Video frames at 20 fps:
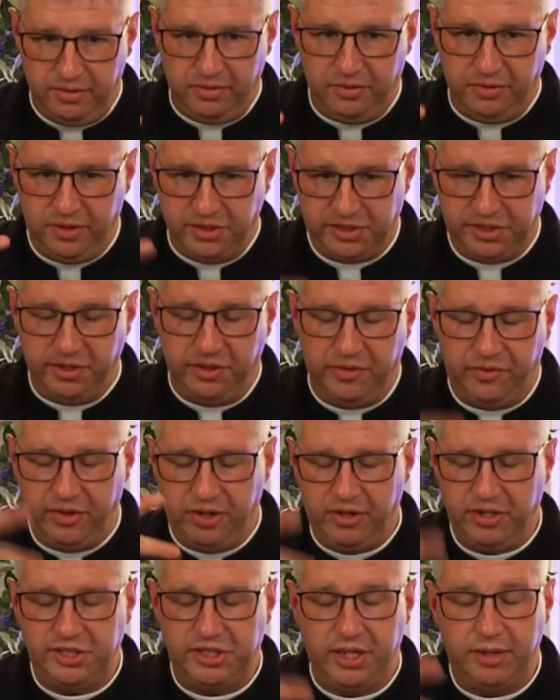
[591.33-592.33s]
the
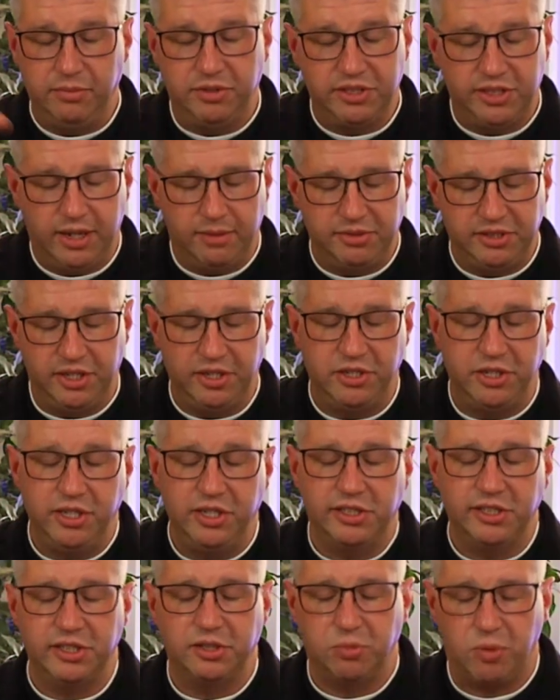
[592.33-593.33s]
very same steps that
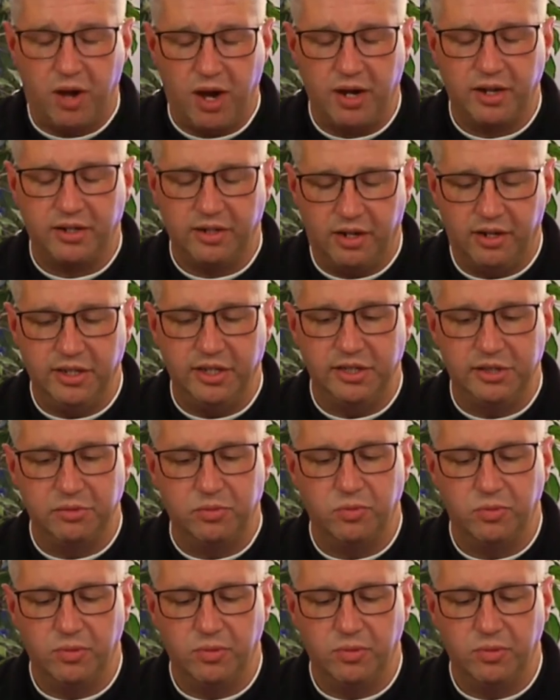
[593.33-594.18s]
Jesus walked on his